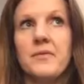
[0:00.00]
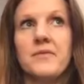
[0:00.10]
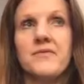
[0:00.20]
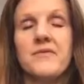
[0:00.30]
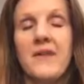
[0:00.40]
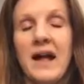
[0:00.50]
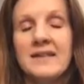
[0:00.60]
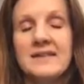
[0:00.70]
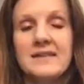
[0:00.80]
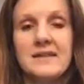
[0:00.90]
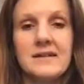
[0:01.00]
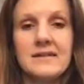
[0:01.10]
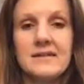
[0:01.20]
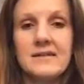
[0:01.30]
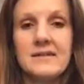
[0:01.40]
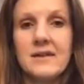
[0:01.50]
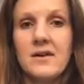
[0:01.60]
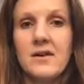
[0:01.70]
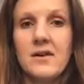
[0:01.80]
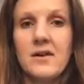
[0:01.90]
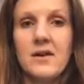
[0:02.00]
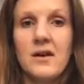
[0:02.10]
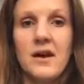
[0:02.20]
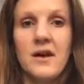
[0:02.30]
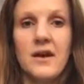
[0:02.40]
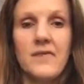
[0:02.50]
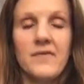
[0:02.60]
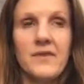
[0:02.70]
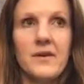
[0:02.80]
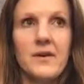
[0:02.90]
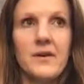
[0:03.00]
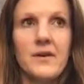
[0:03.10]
the vastness and the